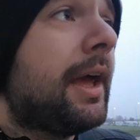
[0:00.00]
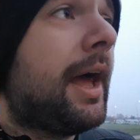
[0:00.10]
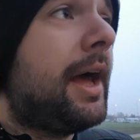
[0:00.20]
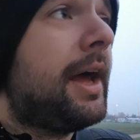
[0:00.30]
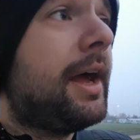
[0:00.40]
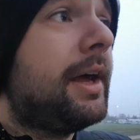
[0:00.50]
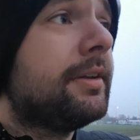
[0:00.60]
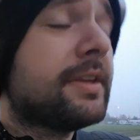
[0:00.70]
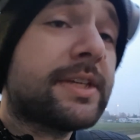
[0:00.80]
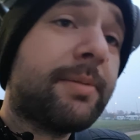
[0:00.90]

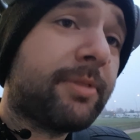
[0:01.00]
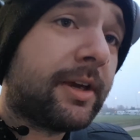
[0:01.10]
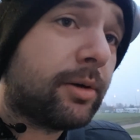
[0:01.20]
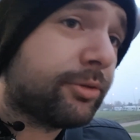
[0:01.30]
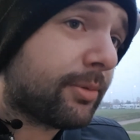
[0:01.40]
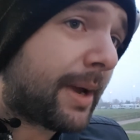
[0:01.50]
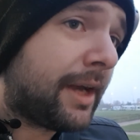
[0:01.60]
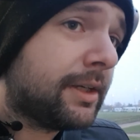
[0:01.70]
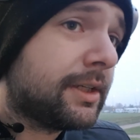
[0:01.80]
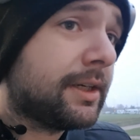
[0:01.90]
And the same thing goes for
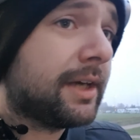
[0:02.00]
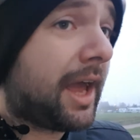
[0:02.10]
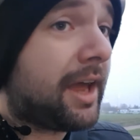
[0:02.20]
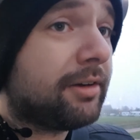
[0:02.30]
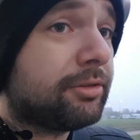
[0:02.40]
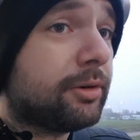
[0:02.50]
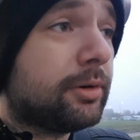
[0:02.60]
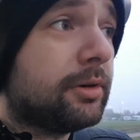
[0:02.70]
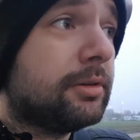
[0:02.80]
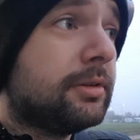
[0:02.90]
Mac and
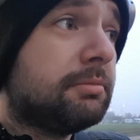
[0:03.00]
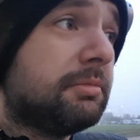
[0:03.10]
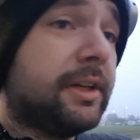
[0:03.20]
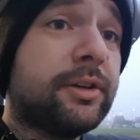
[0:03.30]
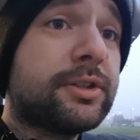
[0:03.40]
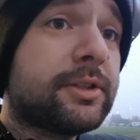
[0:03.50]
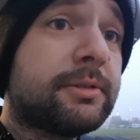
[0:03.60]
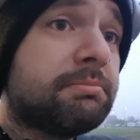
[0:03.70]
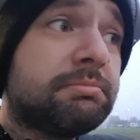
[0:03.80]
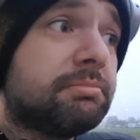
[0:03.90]
for
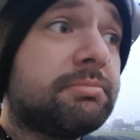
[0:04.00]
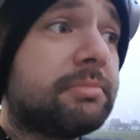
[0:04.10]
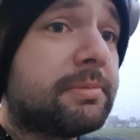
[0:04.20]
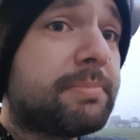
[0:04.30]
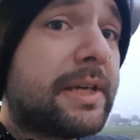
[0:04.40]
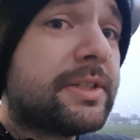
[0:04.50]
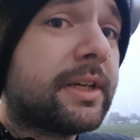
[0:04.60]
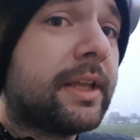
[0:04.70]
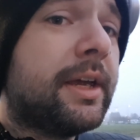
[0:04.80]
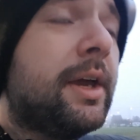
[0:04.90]
Linux,
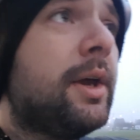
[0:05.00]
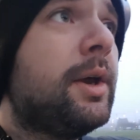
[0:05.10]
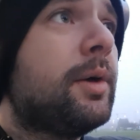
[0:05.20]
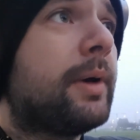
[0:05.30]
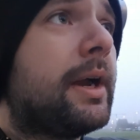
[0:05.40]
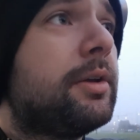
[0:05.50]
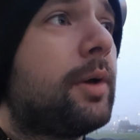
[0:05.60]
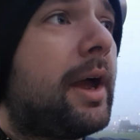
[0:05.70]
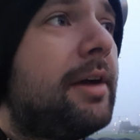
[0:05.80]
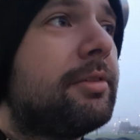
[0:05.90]
basically, where
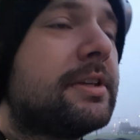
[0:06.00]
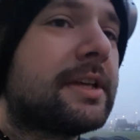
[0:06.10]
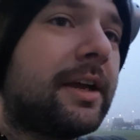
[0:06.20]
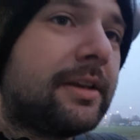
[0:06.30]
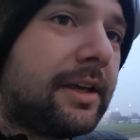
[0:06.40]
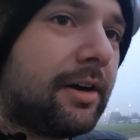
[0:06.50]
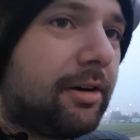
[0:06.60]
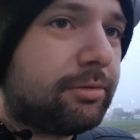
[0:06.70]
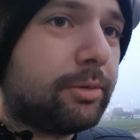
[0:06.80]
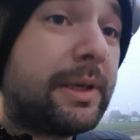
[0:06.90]
you have this idea
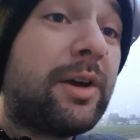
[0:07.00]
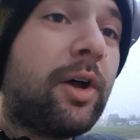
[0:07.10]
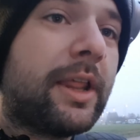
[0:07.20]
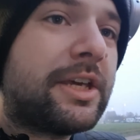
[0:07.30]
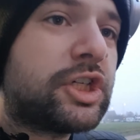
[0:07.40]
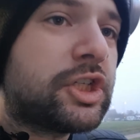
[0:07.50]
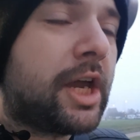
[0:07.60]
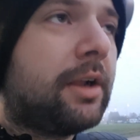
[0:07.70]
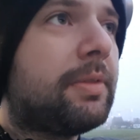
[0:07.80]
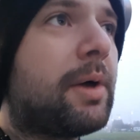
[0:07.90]
of what we call a shell.